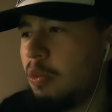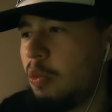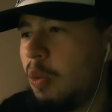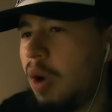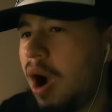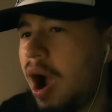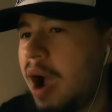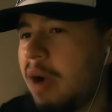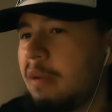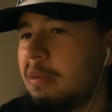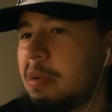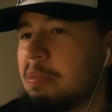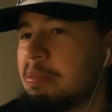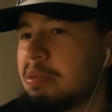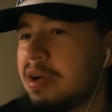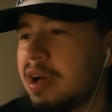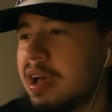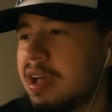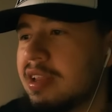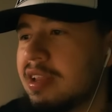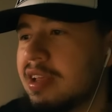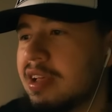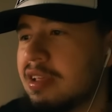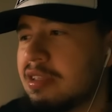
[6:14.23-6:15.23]
Why are we
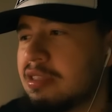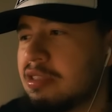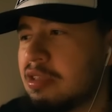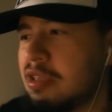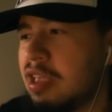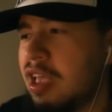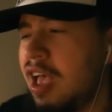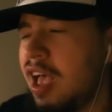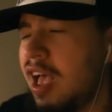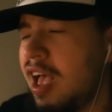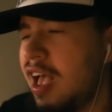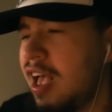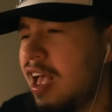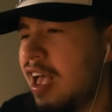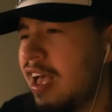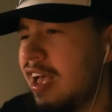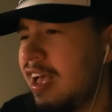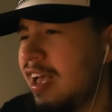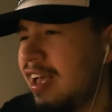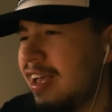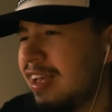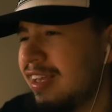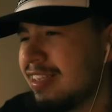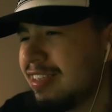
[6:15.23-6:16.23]
playing this?
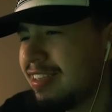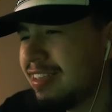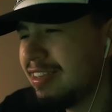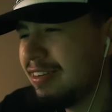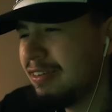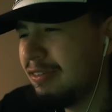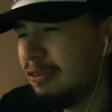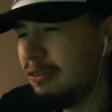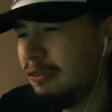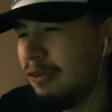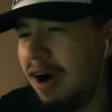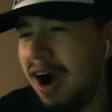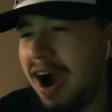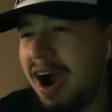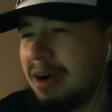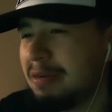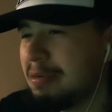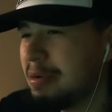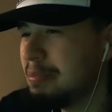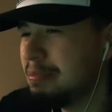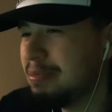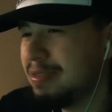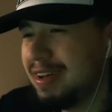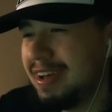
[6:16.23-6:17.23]
Why are
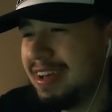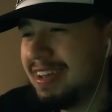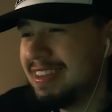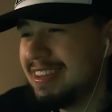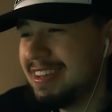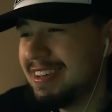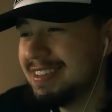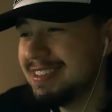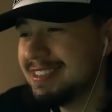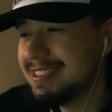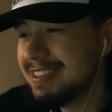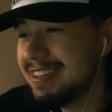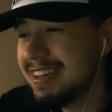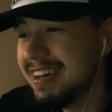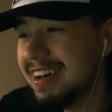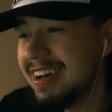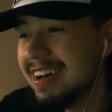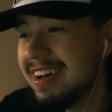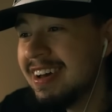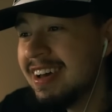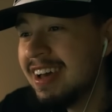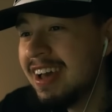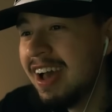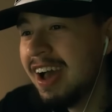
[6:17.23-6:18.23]
we playing this?
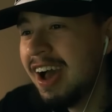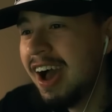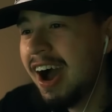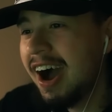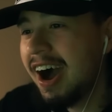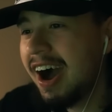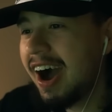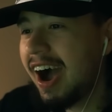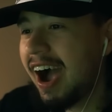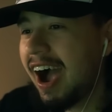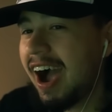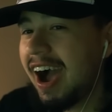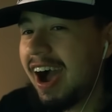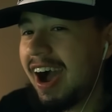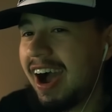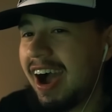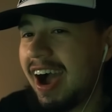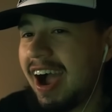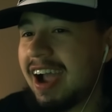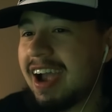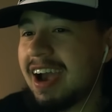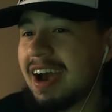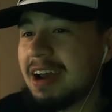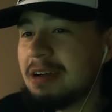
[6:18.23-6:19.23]

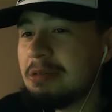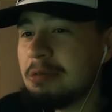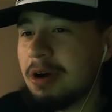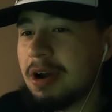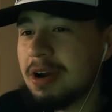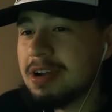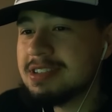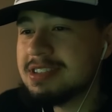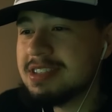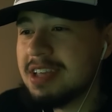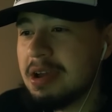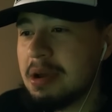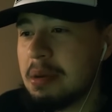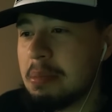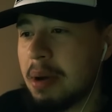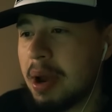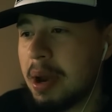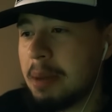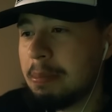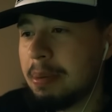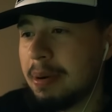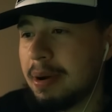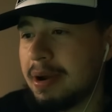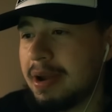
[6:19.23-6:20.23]
uh, I kind of want to see everybody
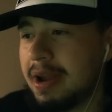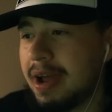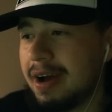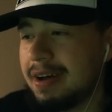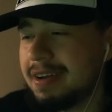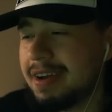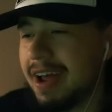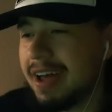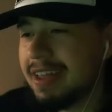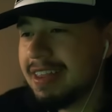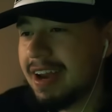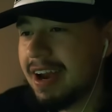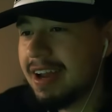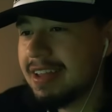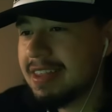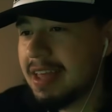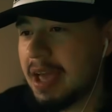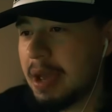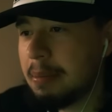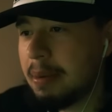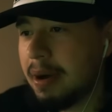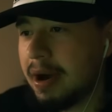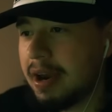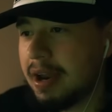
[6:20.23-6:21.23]
burn now, now that I
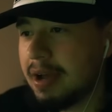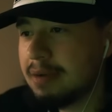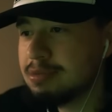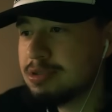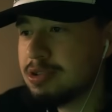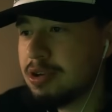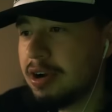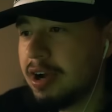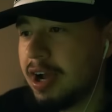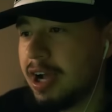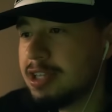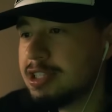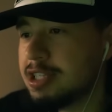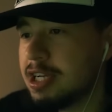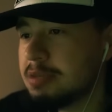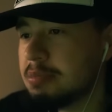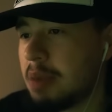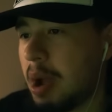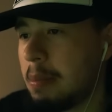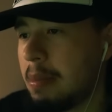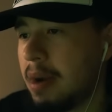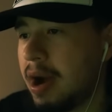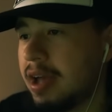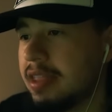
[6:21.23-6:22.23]
think about it. I'm sorry, I changed
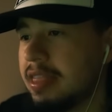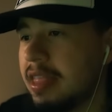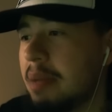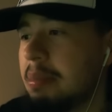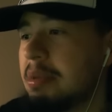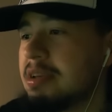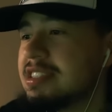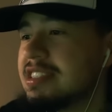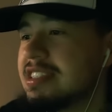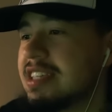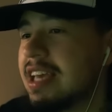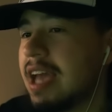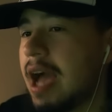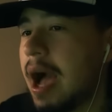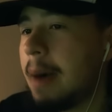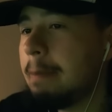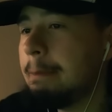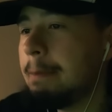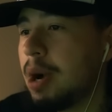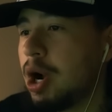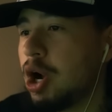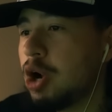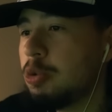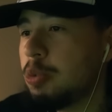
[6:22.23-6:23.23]
my mind. Let me see y'all
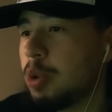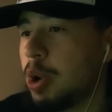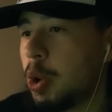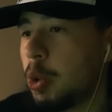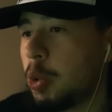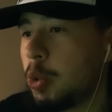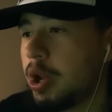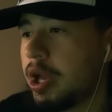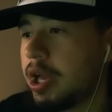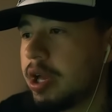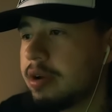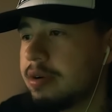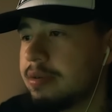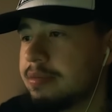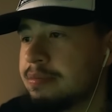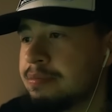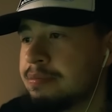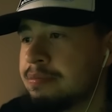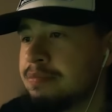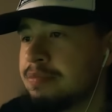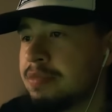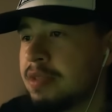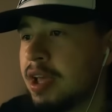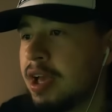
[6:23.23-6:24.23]
burn real quick.
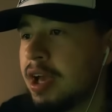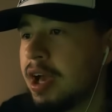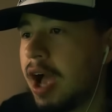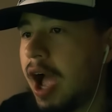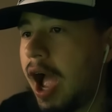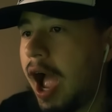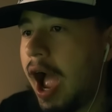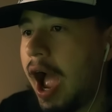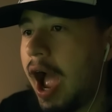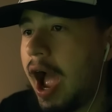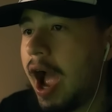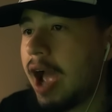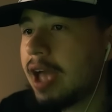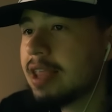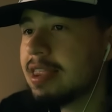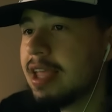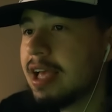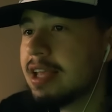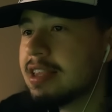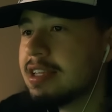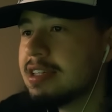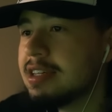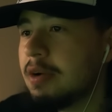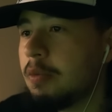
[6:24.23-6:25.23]
I'd
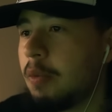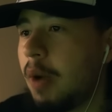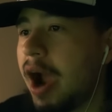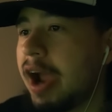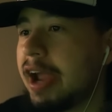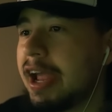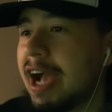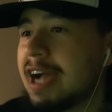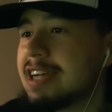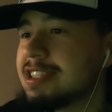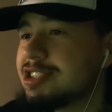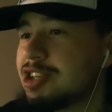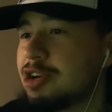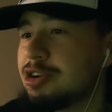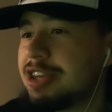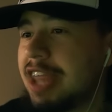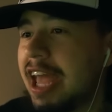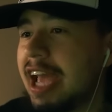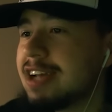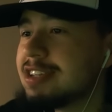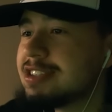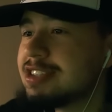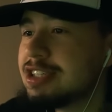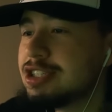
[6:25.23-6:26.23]
like to. Why y'all still
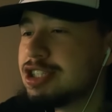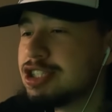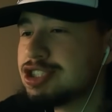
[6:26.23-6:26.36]
dancing?